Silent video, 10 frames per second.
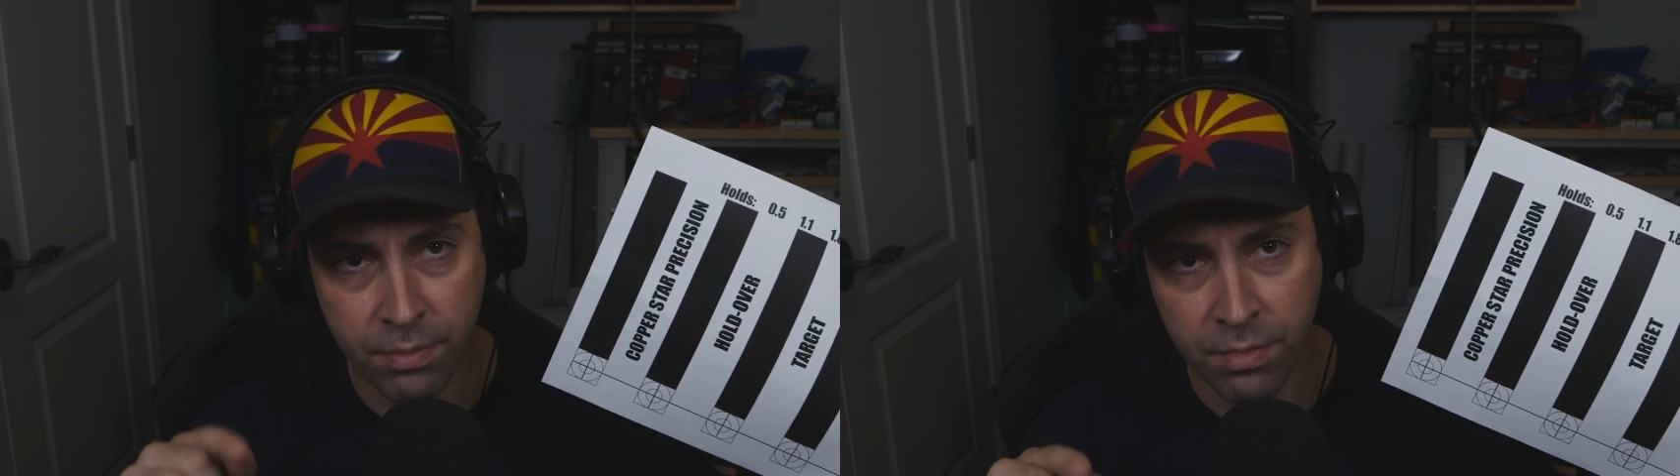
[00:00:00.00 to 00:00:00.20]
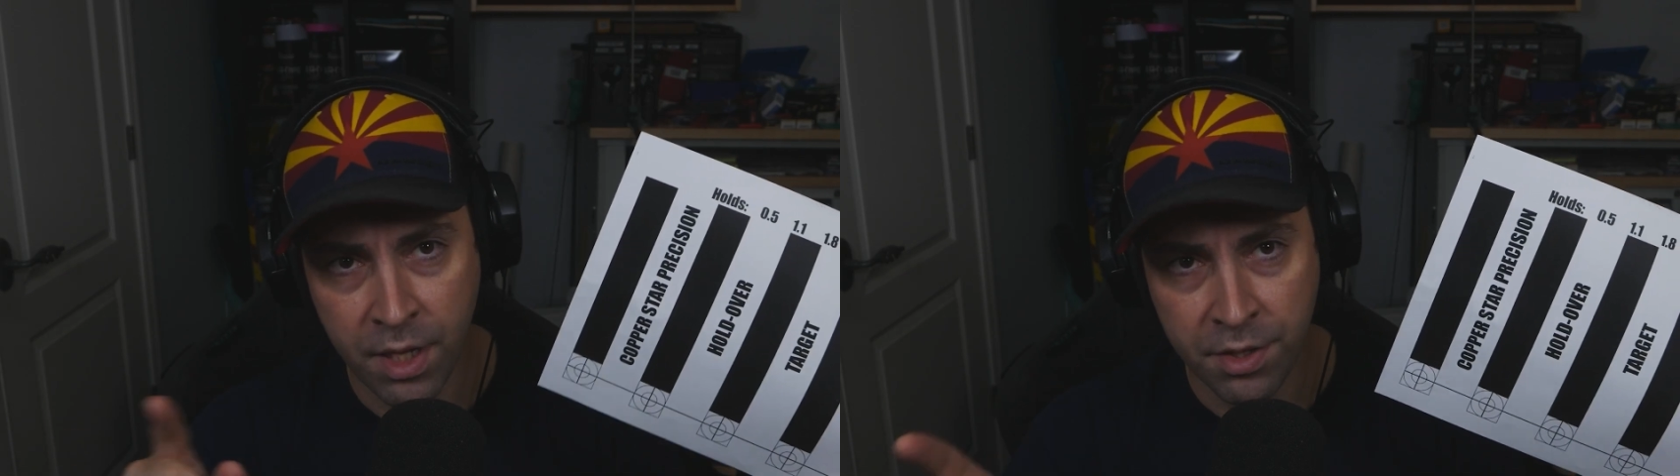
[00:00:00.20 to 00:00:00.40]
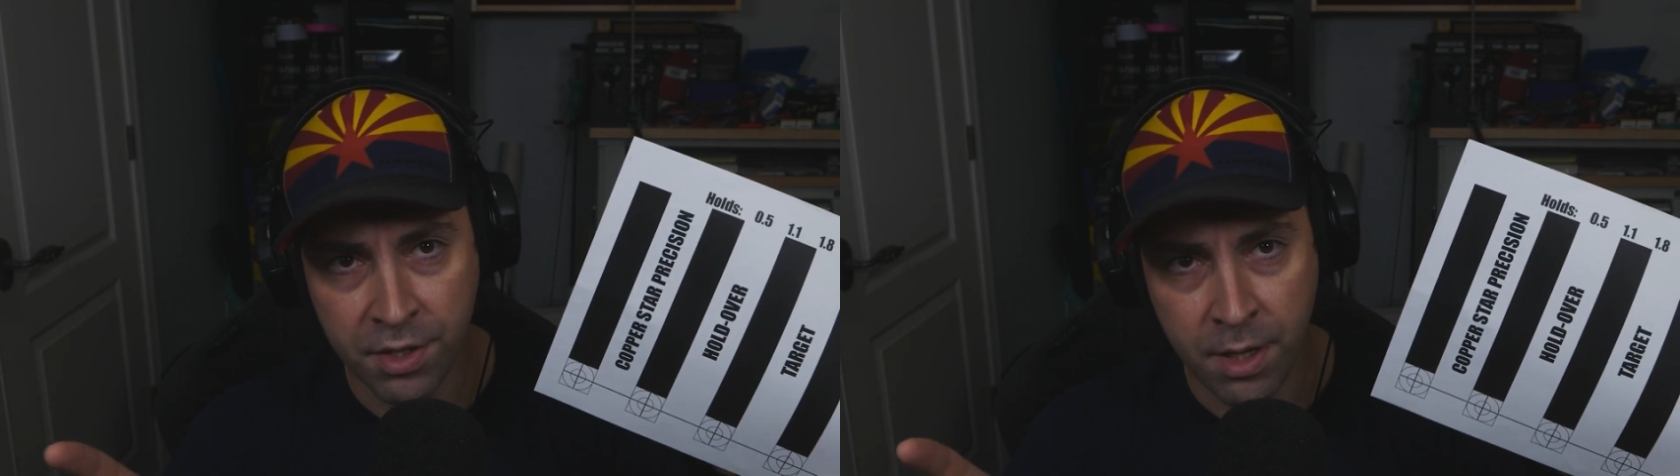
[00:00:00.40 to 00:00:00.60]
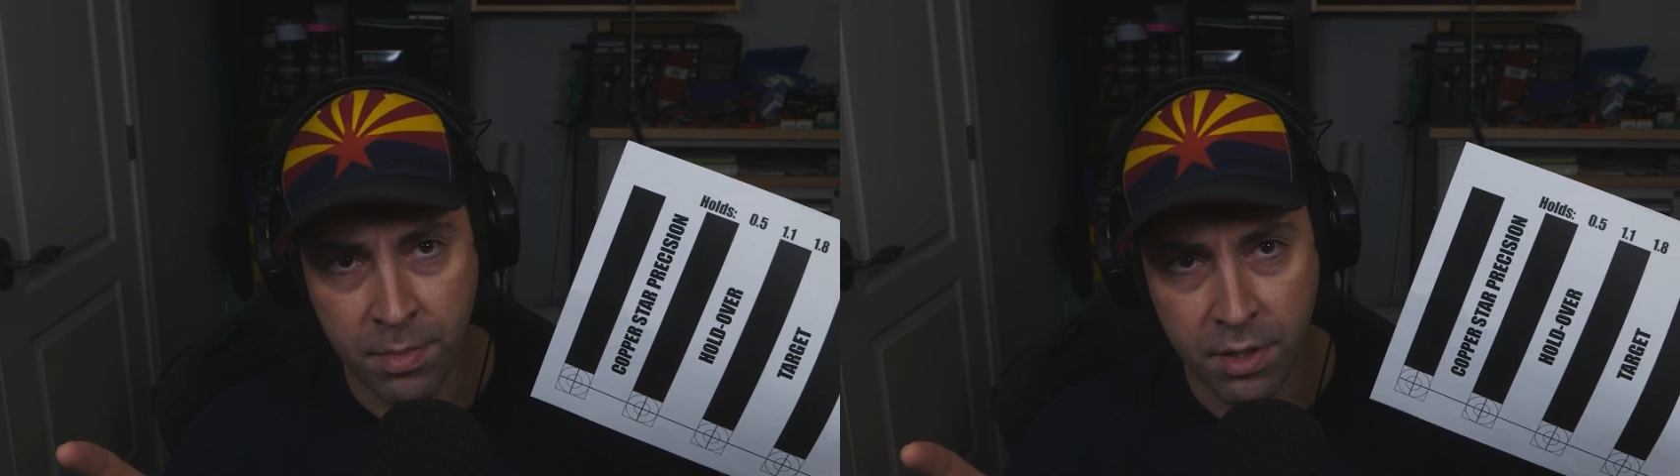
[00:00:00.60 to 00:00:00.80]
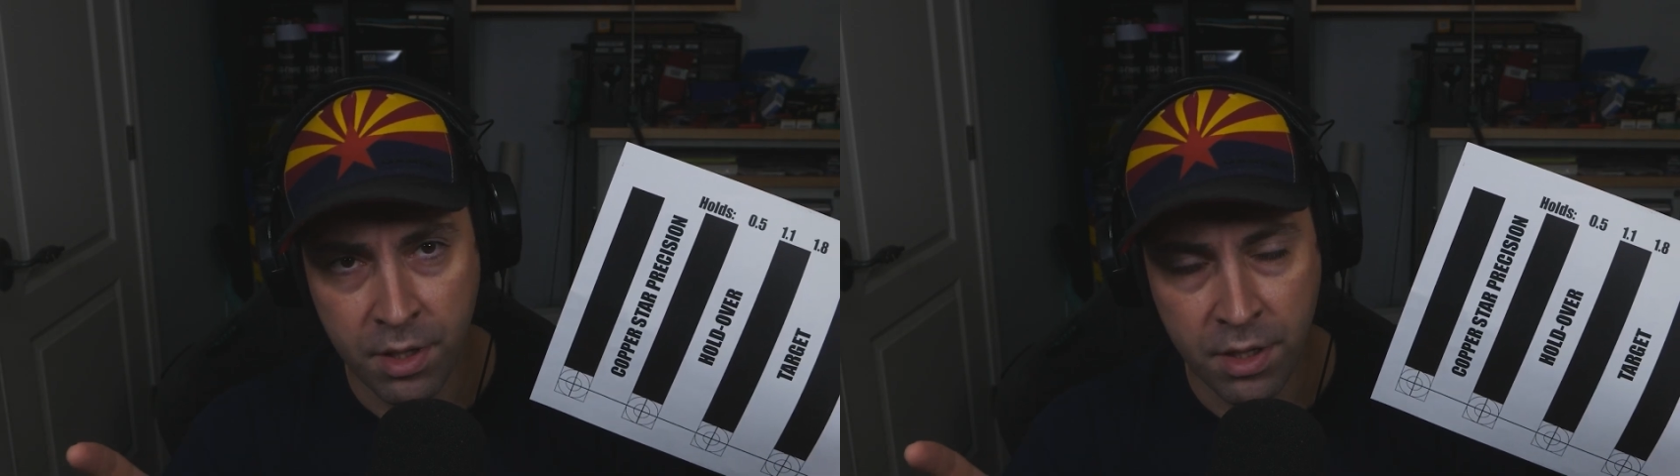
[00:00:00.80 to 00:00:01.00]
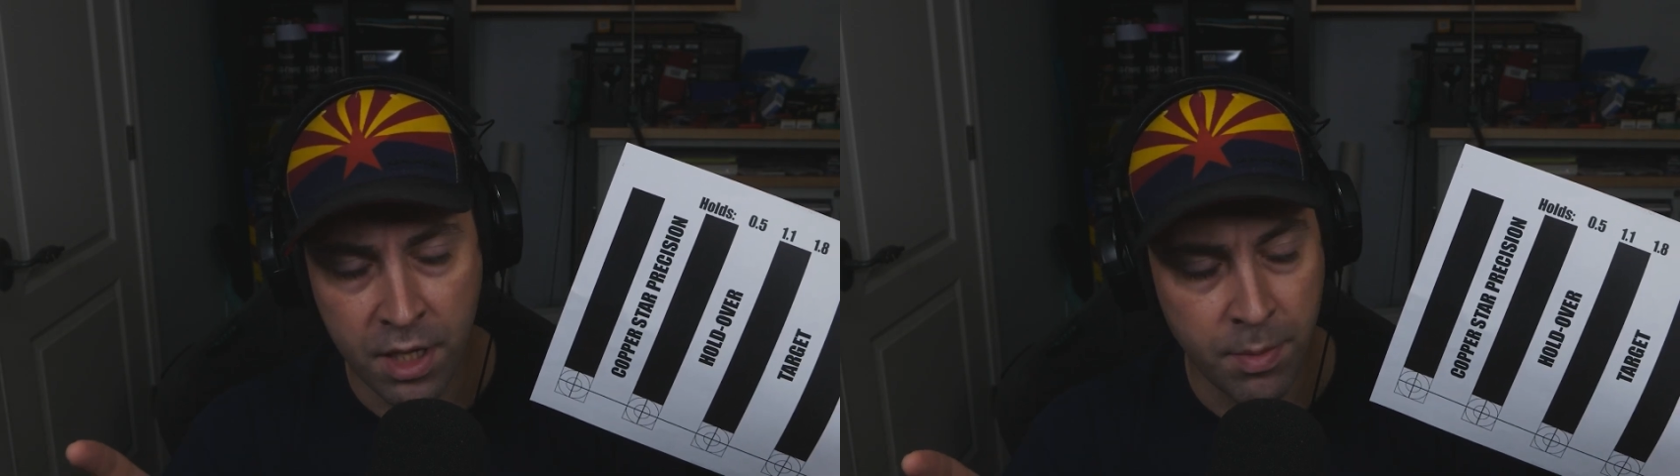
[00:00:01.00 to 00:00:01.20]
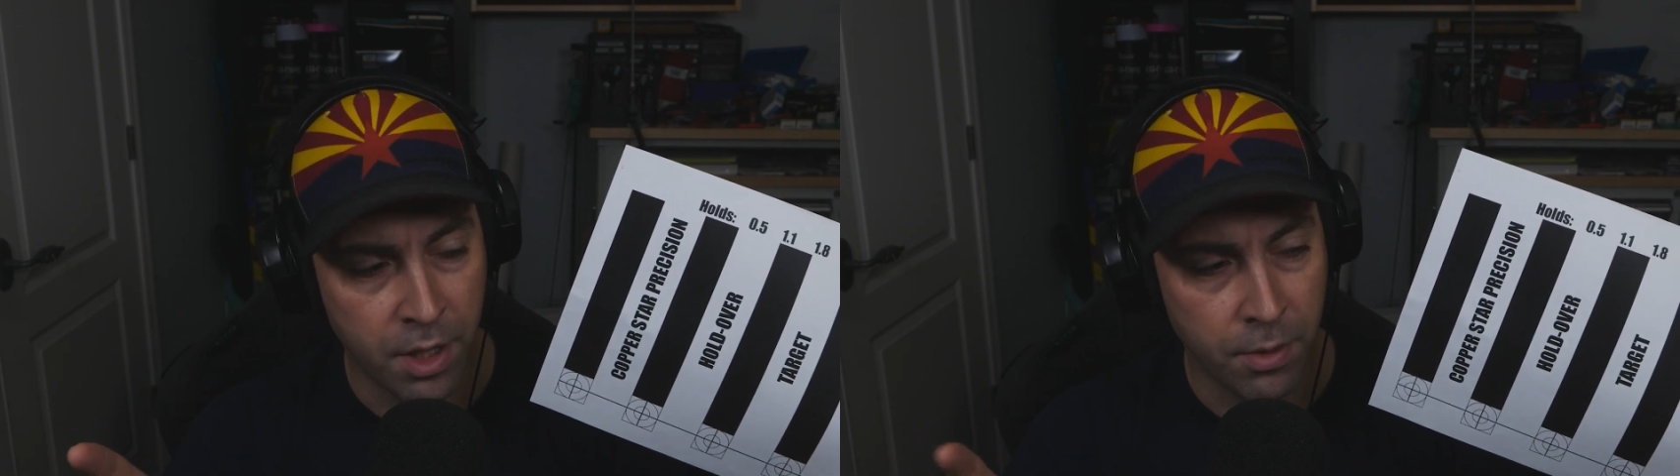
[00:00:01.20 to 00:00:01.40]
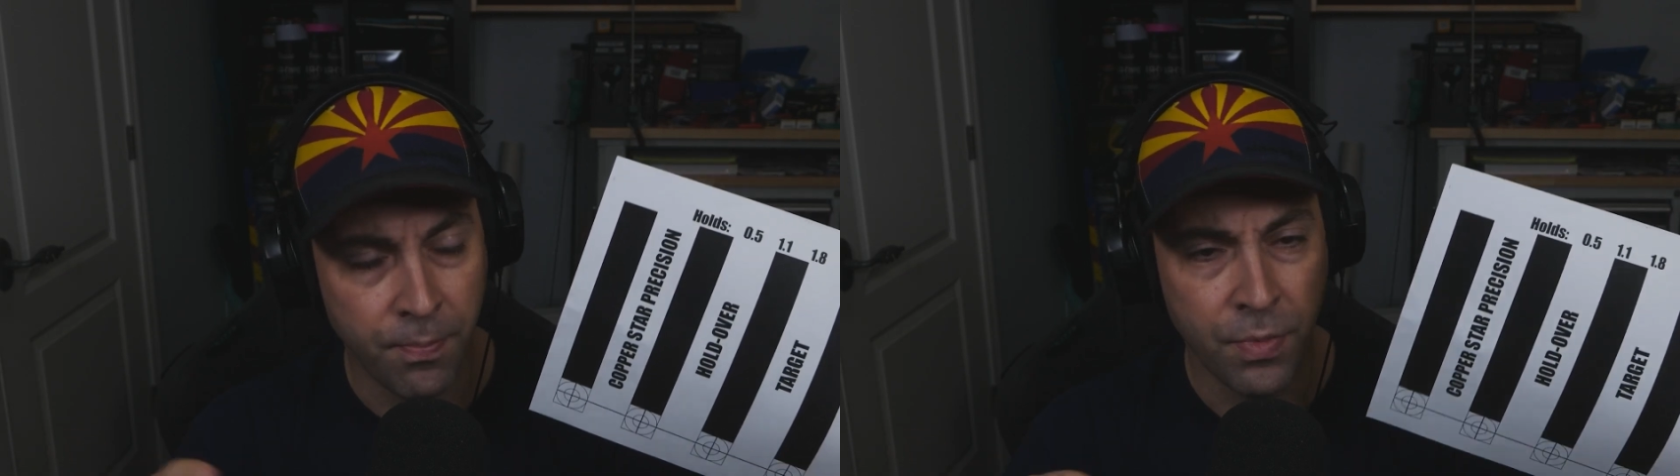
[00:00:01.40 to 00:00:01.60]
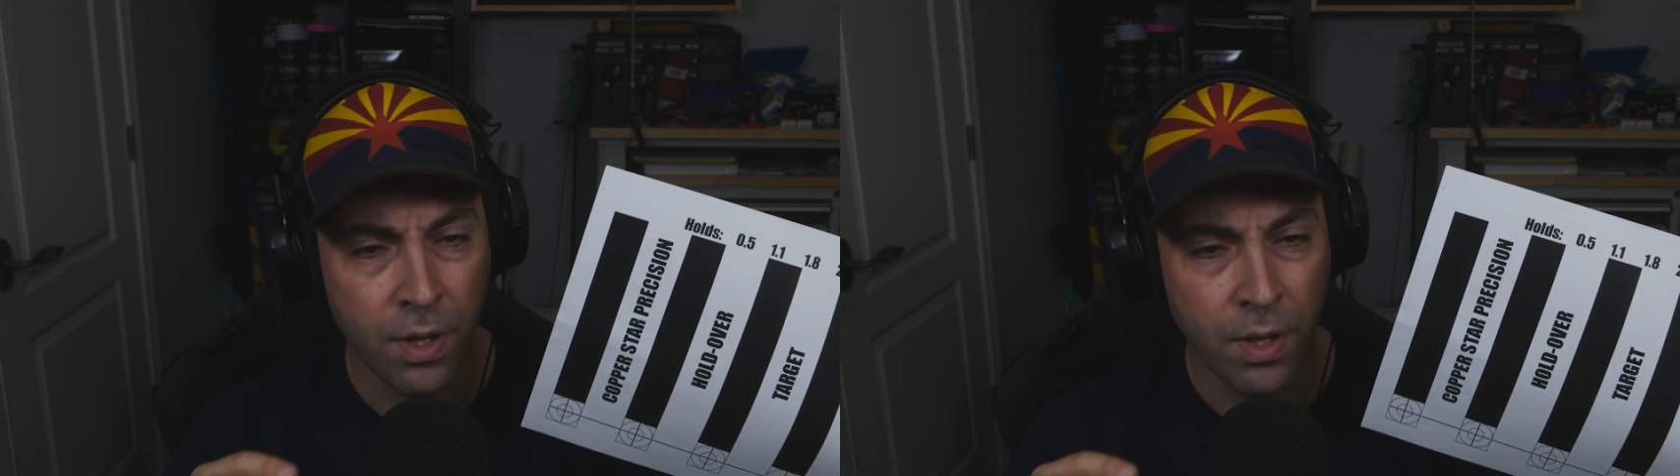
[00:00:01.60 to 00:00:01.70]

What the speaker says: in the email.